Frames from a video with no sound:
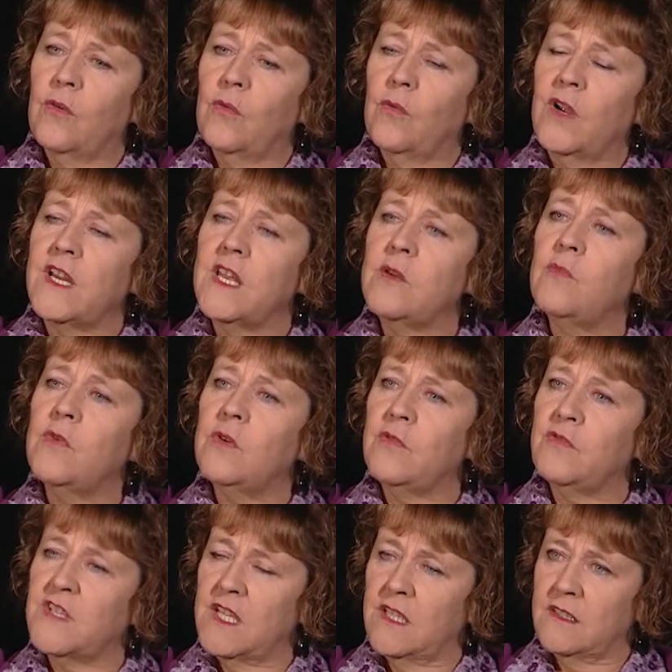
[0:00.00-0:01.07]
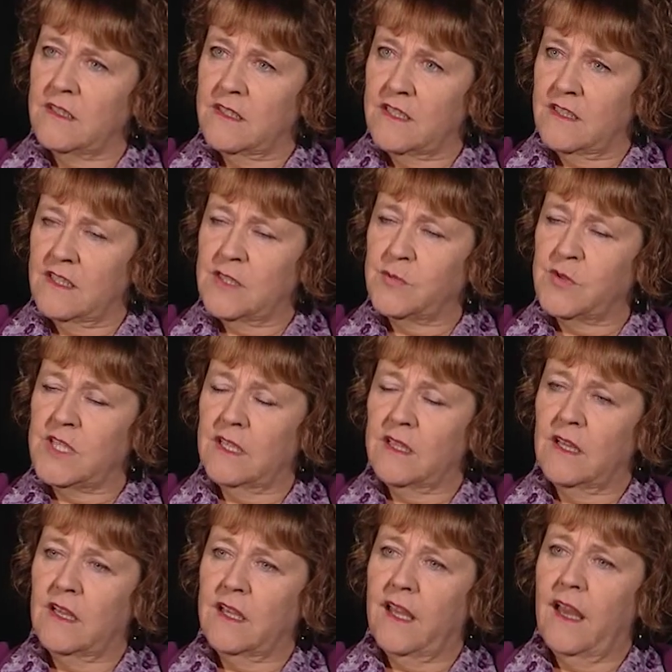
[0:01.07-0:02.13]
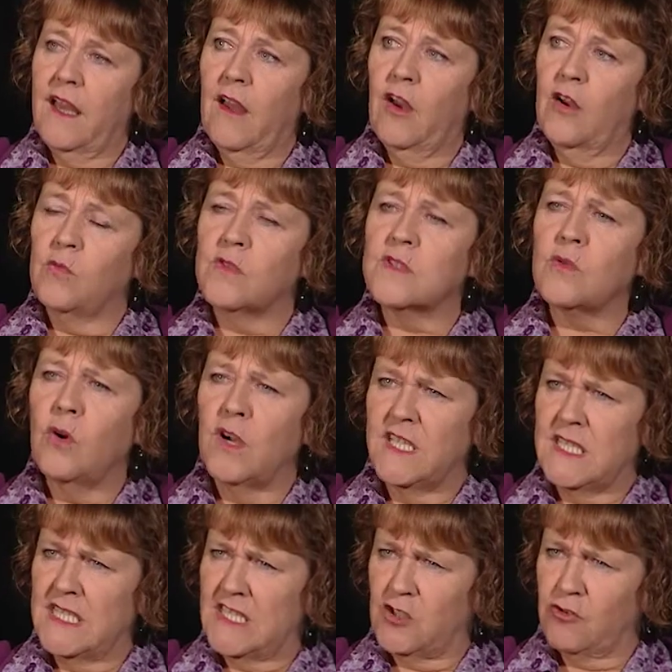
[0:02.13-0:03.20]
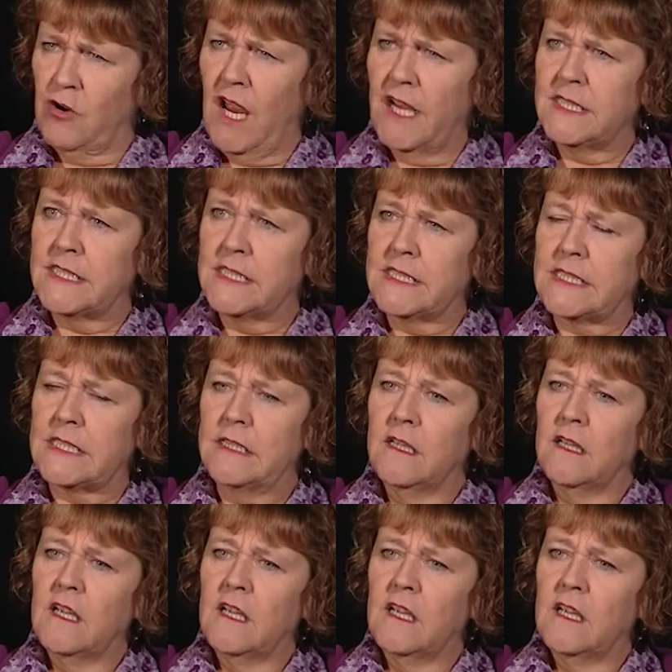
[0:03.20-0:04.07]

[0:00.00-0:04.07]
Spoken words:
when he moved into this particular care home, was quite distressed,